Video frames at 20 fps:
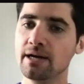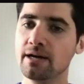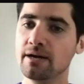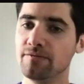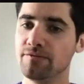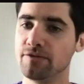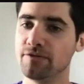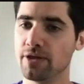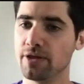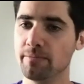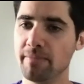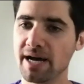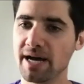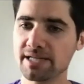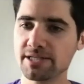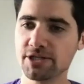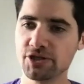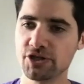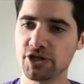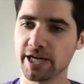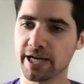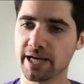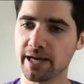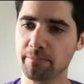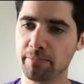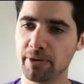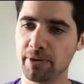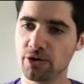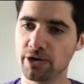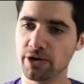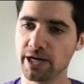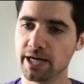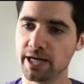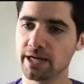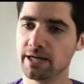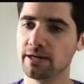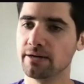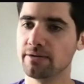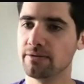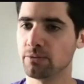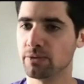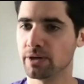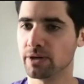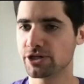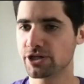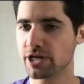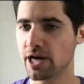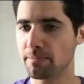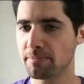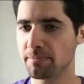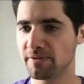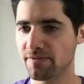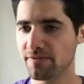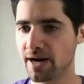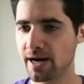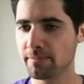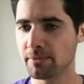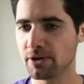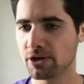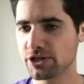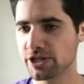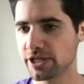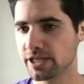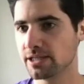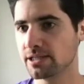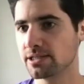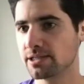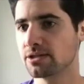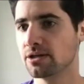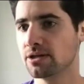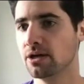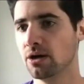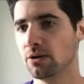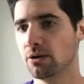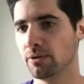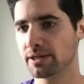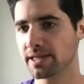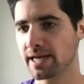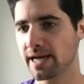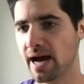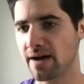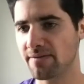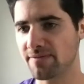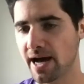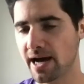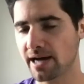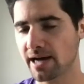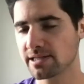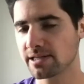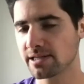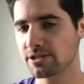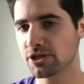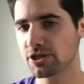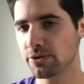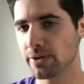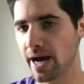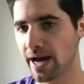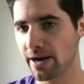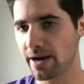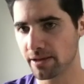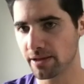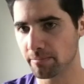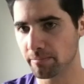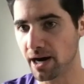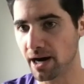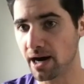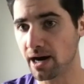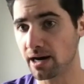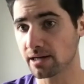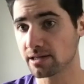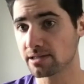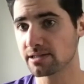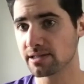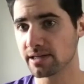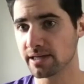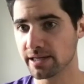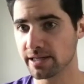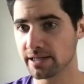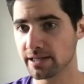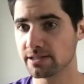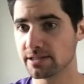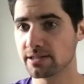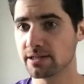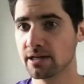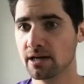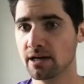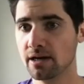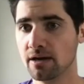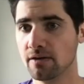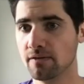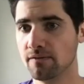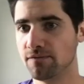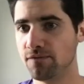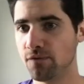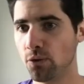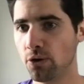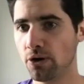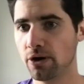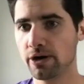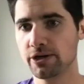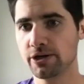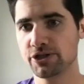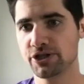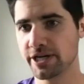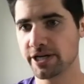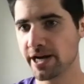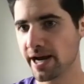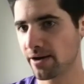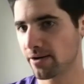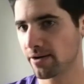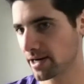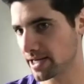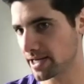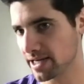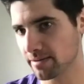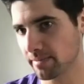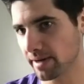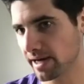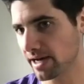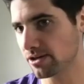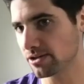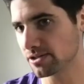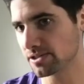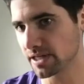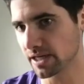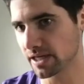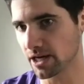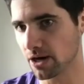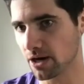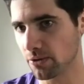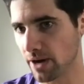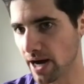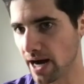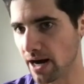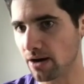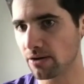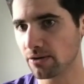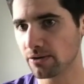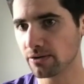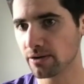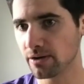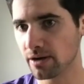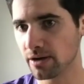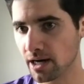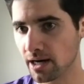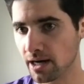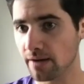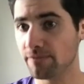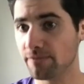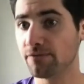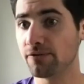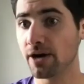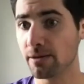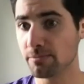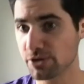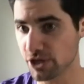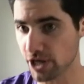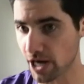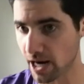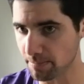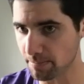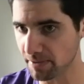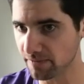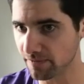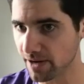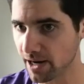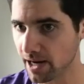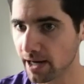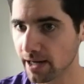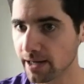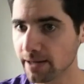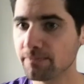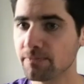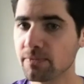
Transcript: For the messaging component with Shopify merchants, what they have access to out of the box is 4 generic emails that go out from Shopify.